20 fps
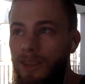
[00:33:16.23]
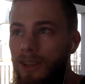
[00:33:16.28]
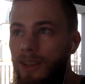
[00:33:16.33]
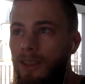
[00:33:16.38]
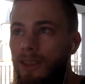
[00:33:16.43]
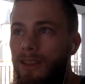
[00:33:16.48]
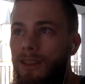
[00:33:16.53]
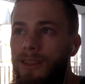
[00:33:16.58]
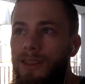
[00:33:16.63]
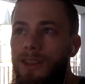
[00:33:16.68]

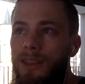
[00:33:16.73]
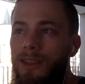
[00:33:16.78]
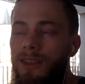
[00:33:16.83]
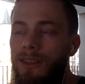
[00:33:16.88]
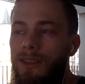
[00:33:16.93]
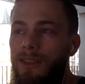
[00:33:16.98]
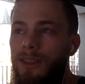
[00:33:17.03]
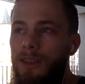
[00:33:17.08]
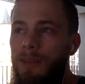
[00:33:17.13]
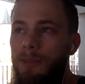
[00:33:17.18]
and
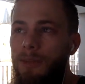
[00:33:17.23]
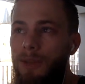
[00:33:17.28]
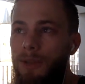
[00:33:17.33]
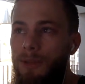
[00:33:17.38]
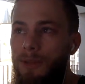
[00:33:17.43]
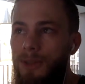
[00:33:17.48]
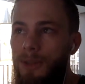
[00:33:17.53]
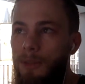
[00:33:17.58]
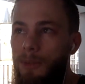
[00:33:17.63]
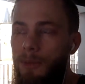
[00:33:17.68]
then it
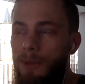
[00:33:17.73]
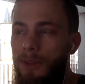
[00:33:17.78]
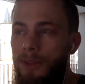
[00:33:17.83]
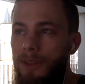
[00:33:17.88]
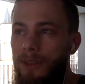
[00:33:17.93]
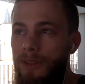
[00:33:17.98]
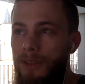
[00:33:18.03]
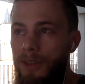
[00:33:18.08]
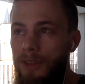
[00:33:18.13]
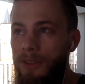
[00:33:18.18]
blows up with a
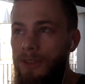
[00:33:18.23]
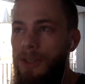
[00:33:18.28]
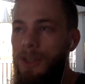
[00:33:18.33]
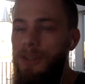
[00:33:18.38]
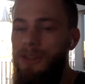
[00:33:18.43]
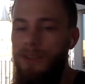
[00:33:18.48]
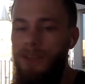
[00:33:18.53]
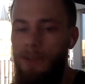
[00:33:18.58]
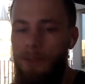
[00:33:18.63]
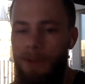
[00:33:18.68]

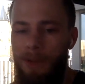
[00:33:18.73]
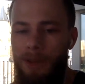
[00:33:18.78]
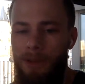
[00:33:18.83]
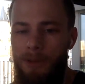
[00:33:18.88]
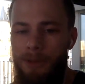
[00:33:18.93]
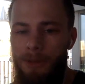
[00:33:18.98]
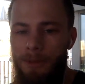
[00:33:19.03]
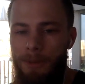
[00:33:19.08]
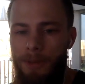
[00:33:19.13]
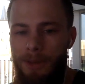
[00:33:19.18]
non-JSON API
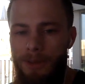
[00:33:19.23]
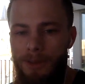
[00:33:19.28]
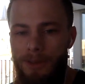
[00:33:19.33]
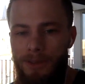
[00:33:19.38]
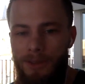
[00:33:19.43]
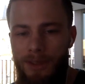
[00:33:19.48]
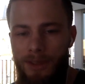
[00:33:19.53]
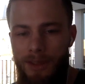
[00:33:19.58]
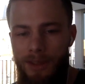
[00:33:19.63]
response.